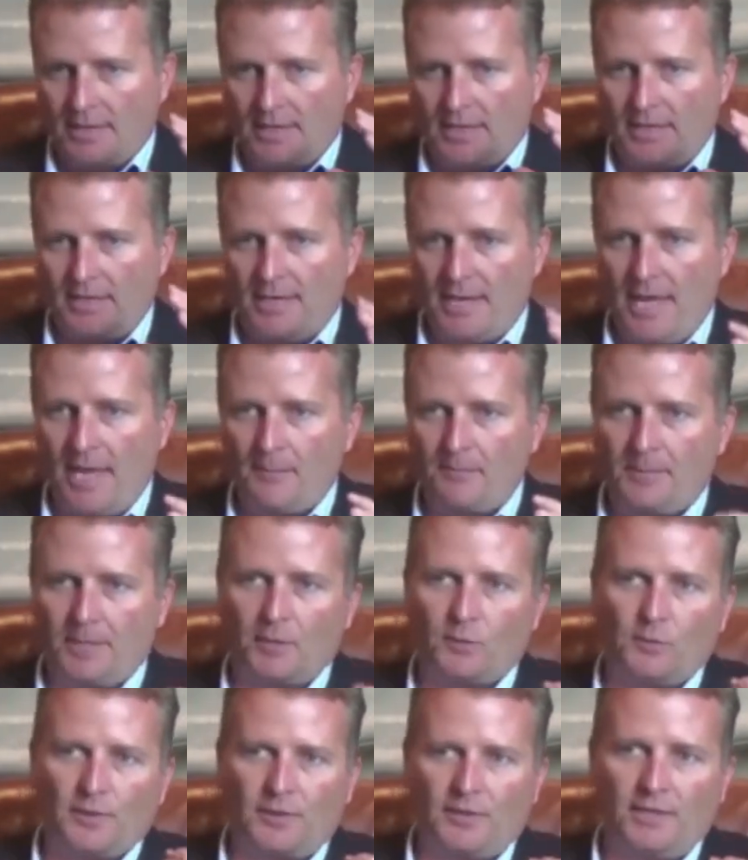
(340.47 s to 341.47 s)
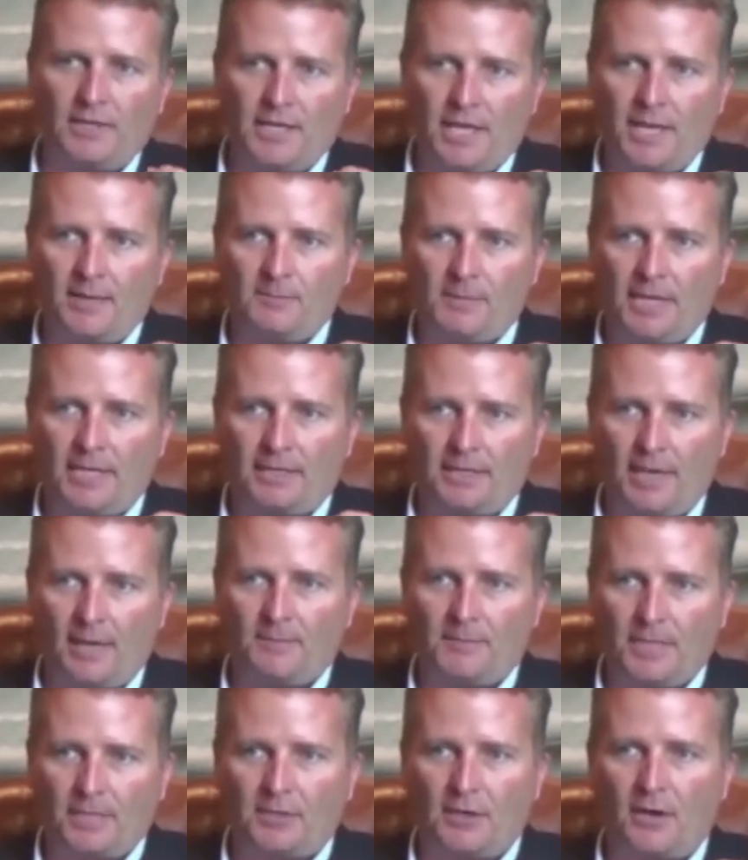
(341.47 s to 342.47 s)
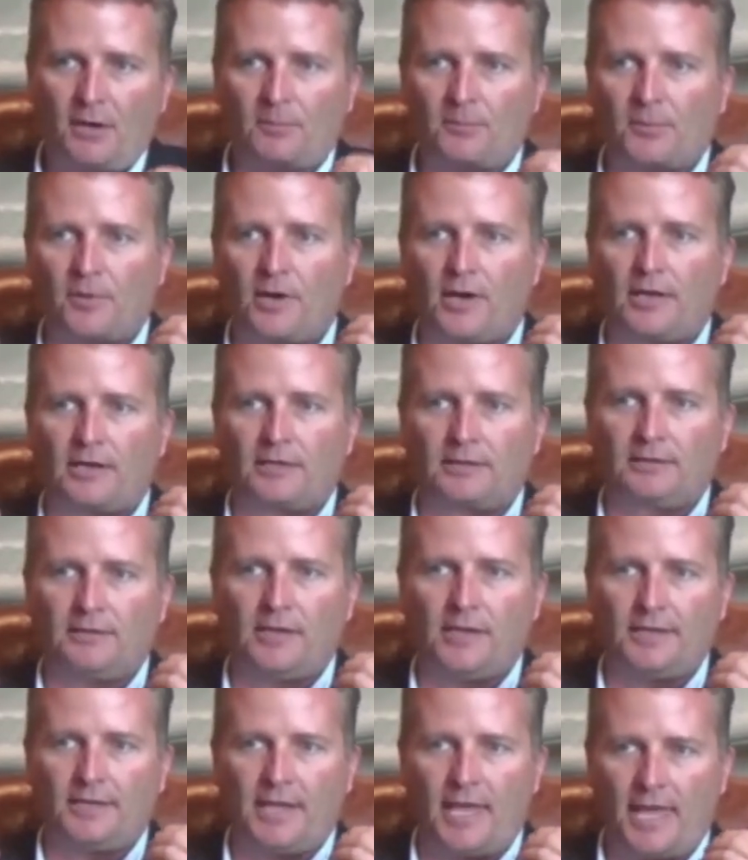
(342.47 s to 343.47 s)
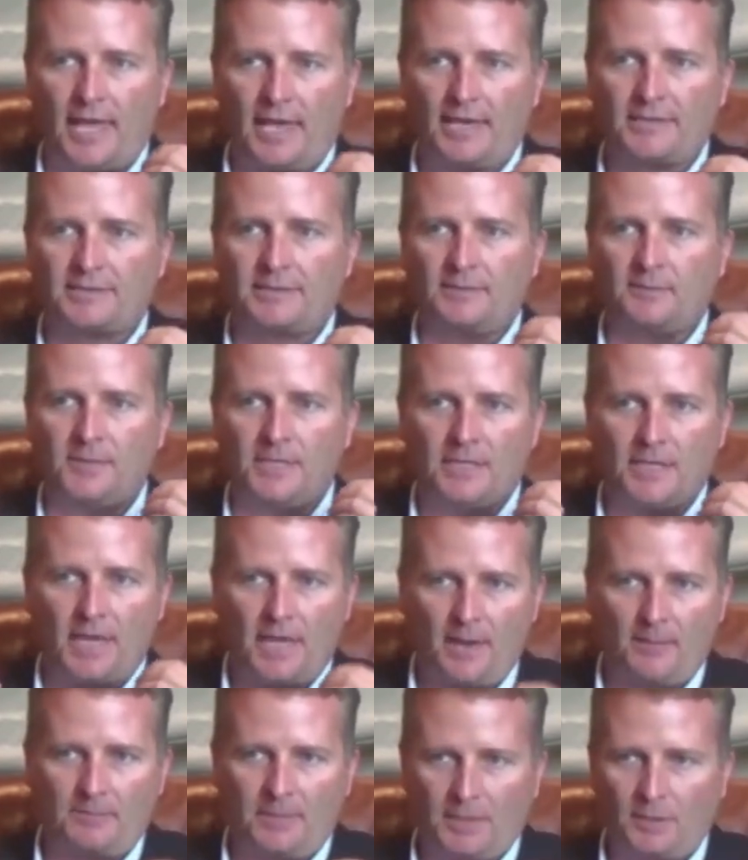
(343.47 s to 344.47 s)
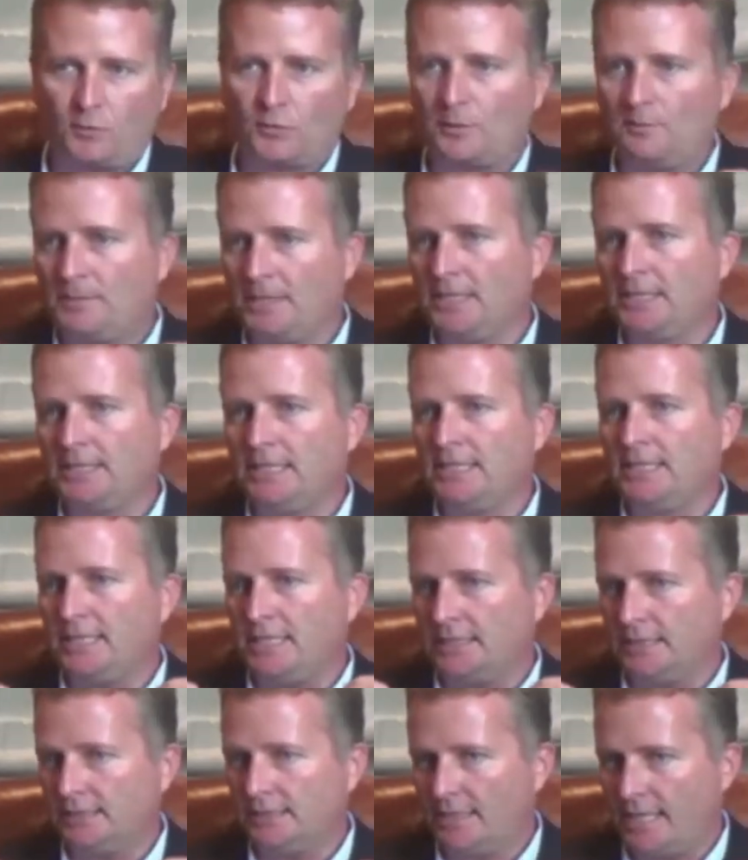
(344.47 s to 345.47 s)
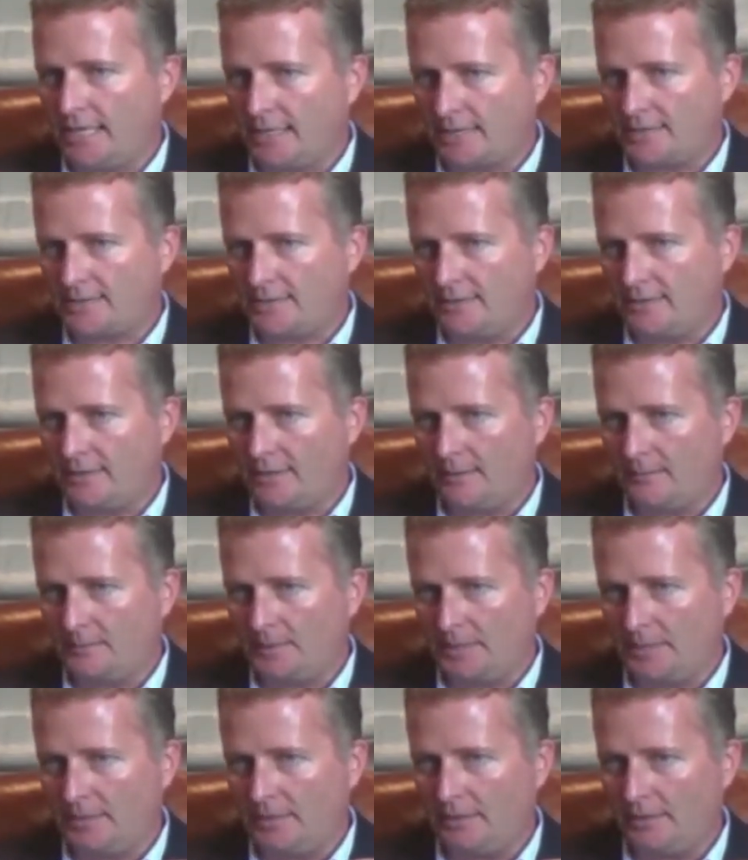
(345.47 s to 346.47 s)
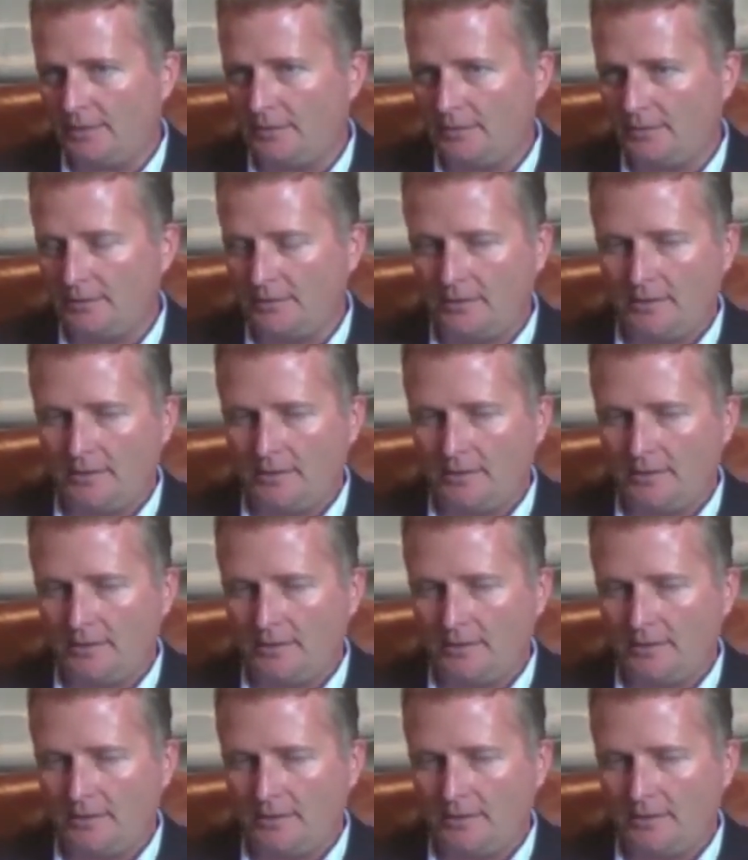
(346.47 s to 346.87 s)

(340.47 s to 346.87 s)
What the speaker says: At Epic, with a name like Epic, our product line has to be epic. We're building a legacy company here.